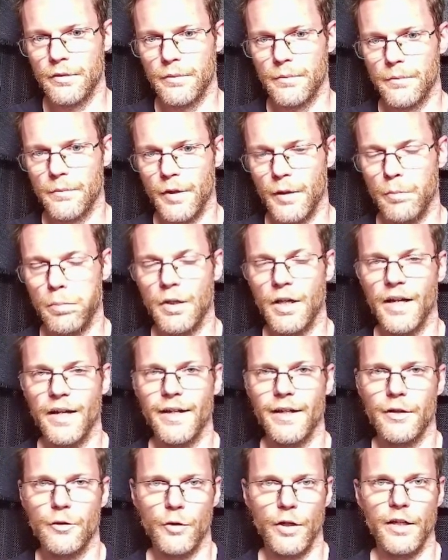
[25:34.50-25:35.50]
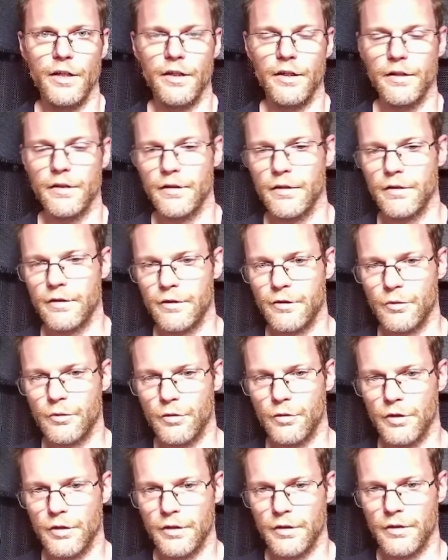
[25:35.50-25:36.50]
apply a gradient to
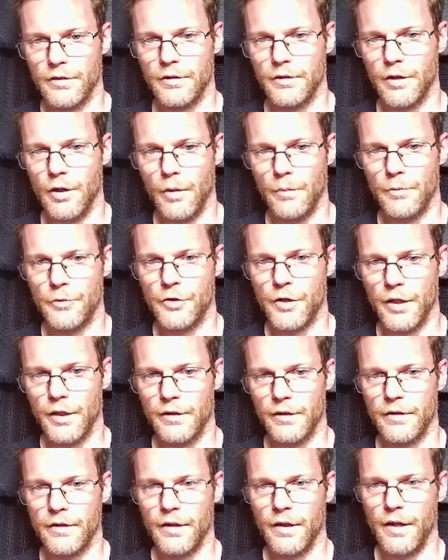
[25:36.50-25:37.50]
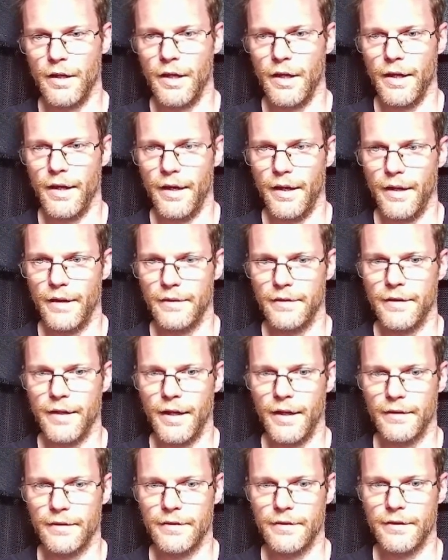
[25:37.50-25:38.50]
the object, and
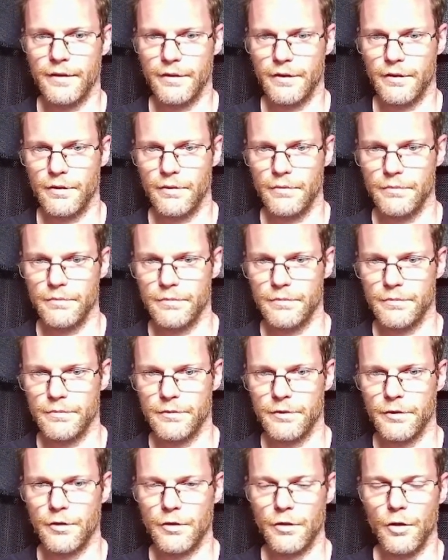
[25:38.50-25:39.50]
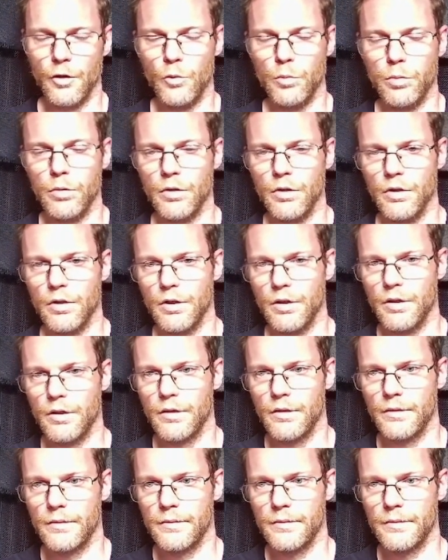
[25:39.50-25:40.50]
that in a global
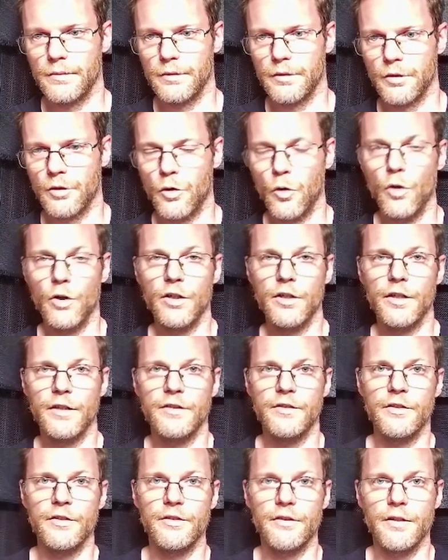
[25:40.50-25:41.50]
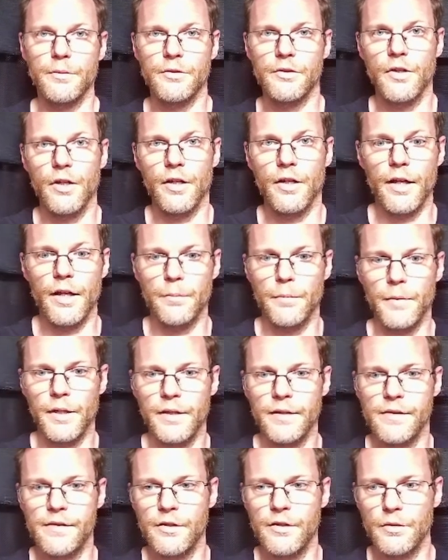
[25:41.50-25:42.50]
coordinate system. So that
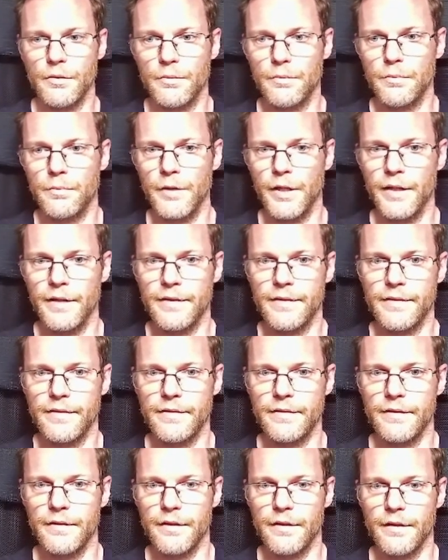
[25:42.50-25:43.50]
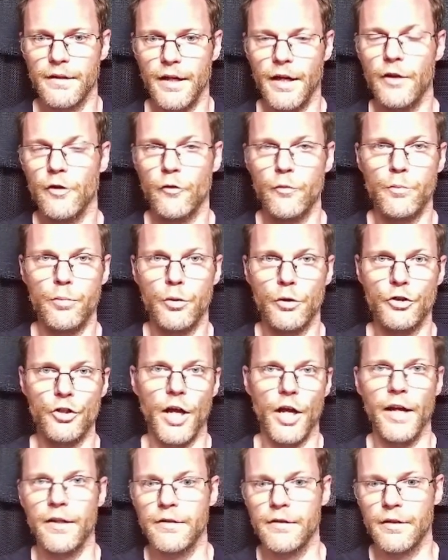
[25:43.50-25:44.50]
means it's kind of
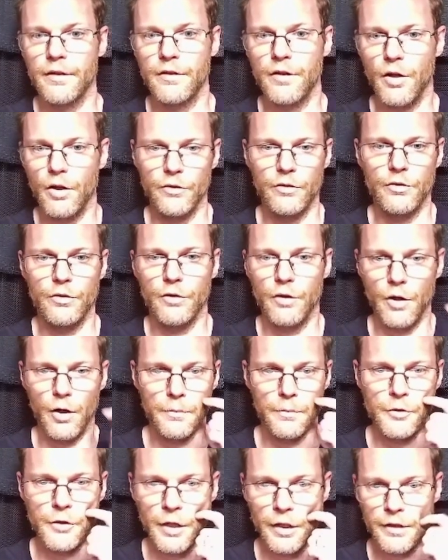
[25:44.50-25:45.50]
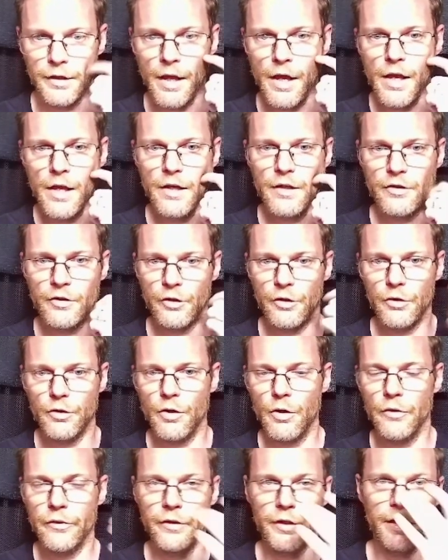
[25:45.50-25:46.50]
projected onto the object, so you
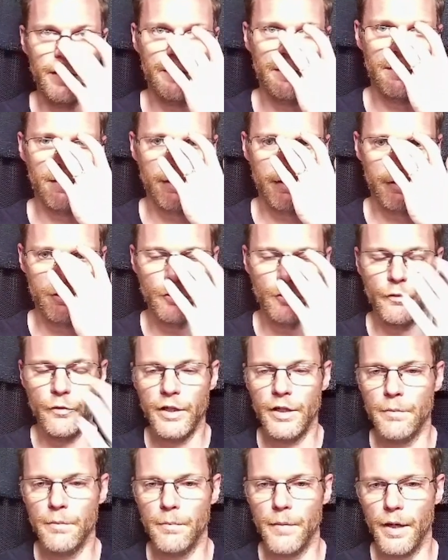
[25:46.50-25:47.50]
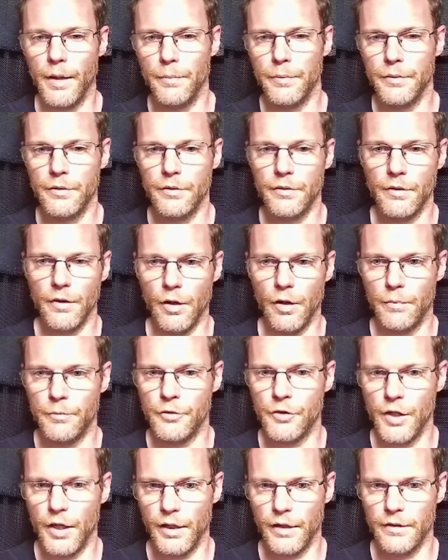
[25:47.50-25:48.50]
don't need a UV mapped
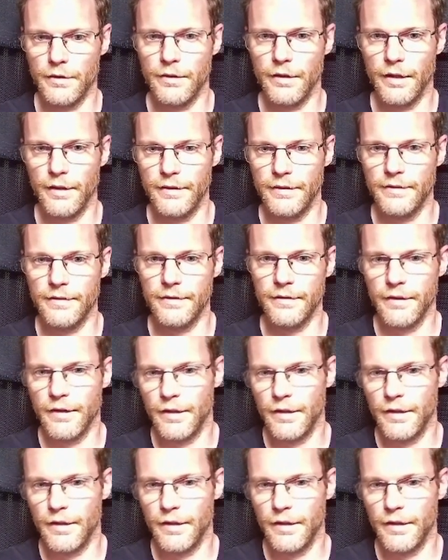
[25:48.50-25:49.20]
object. That's